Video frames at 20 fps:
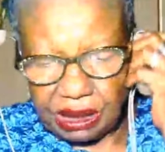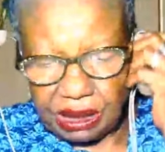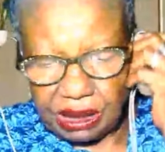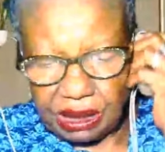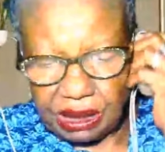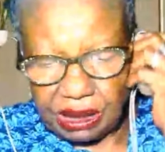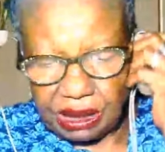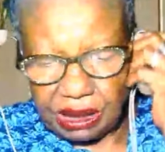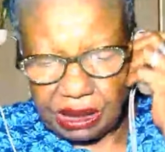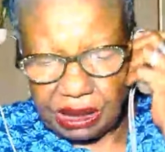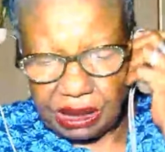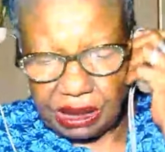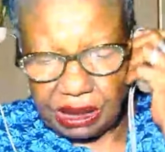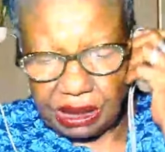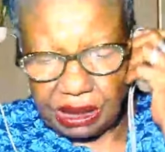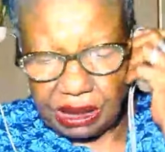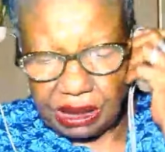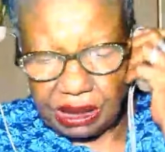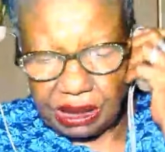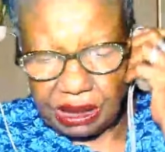
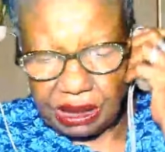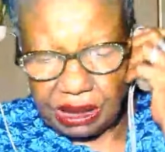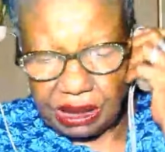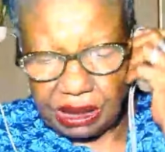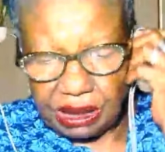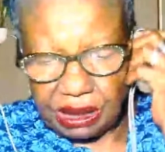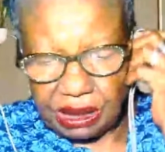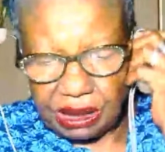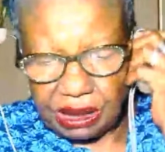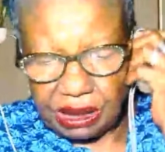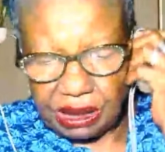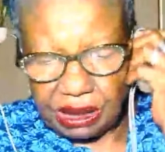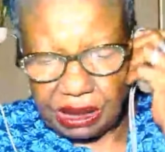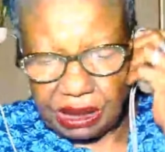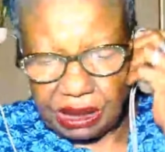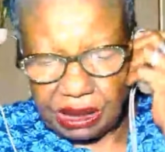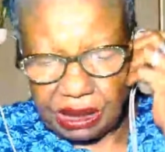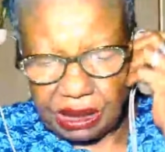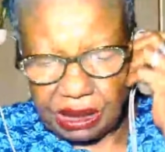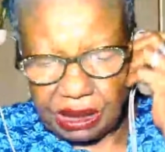because
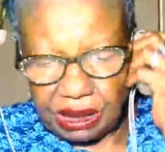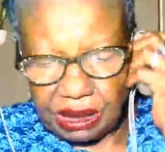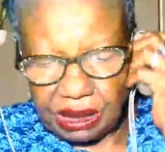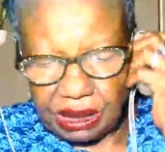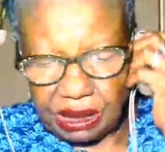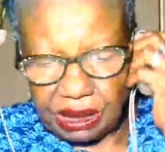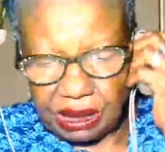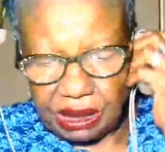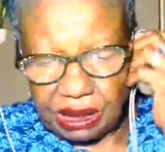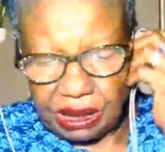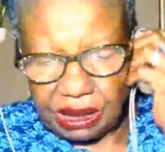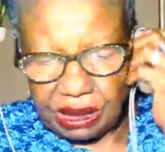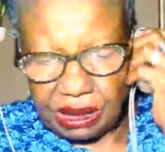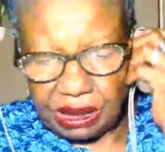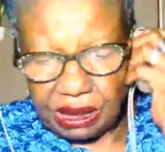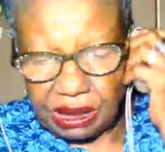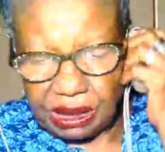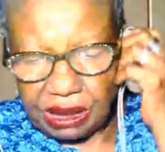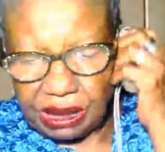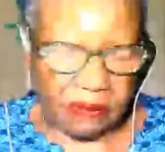clear.
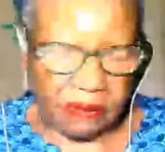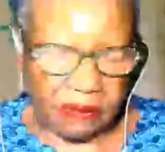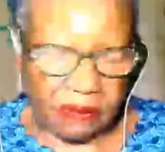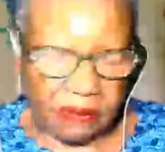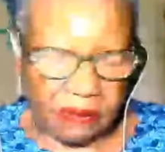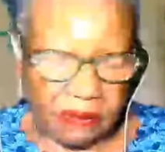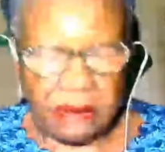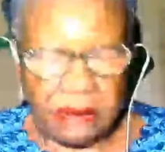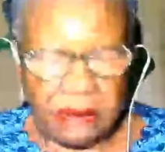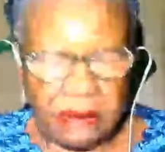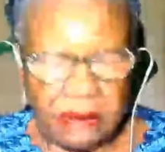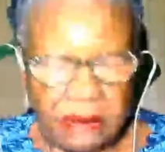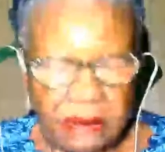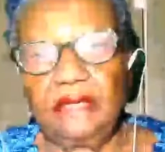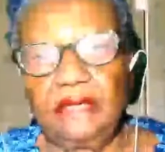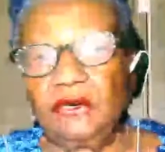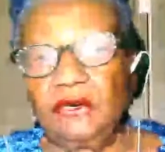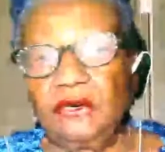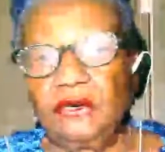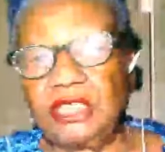But I am gonna leave
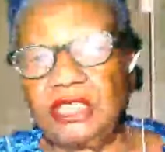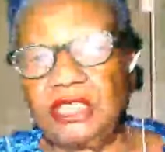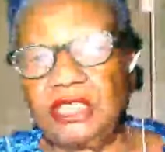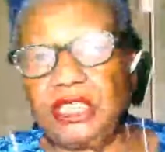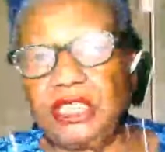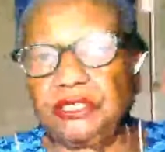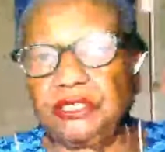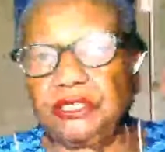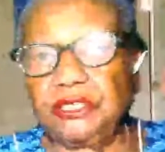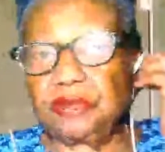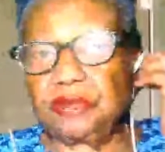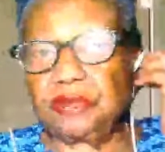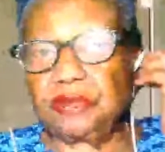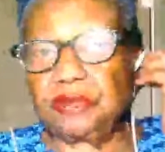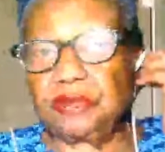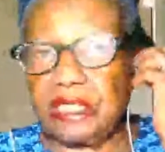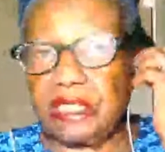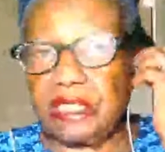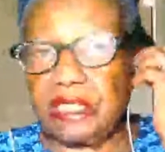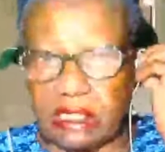for our shows
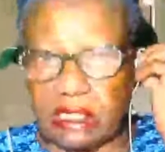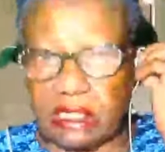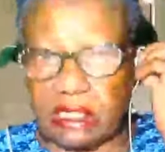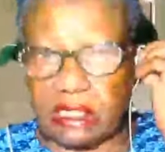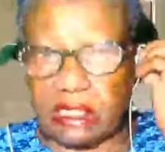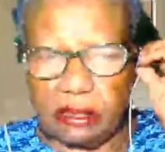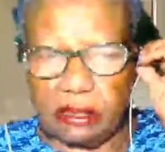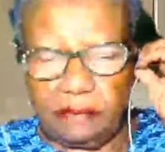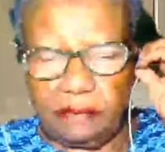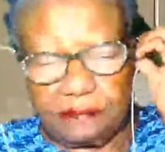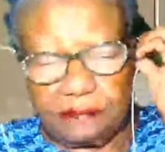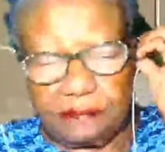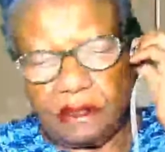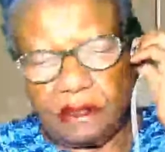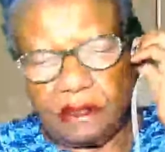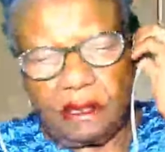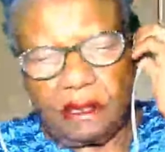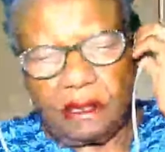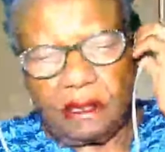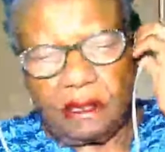because still,
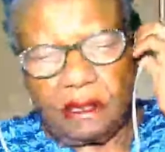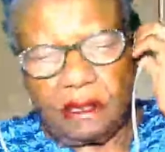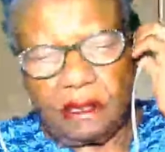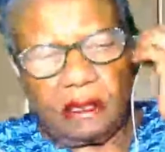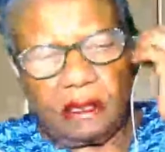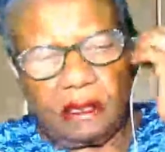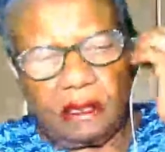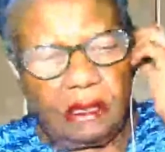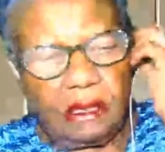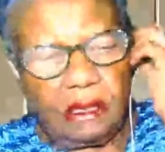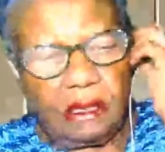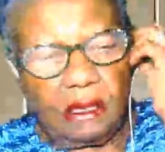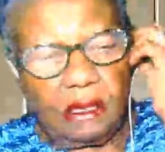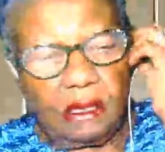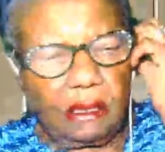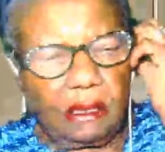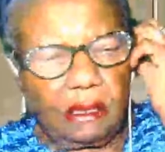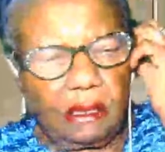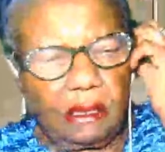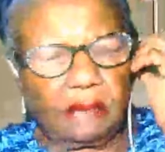um,
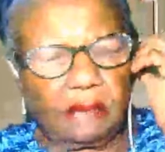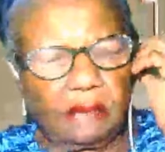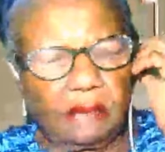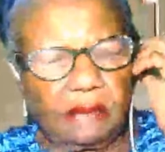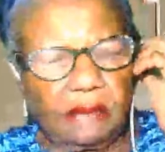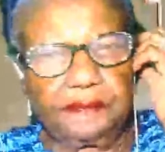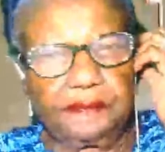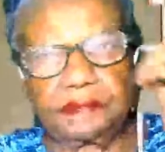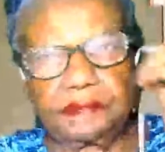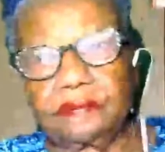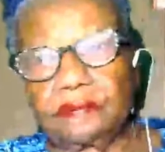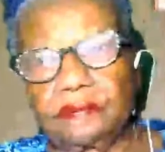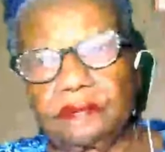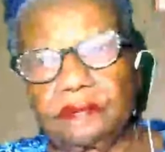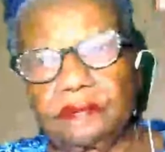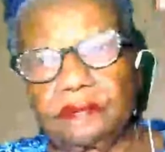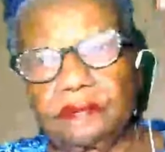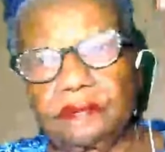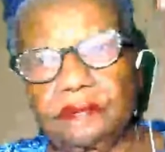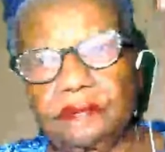I just
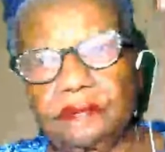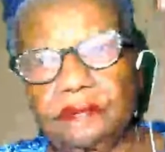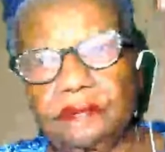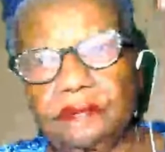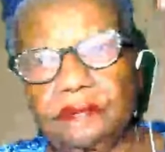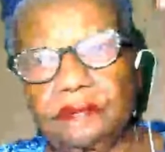can't keep,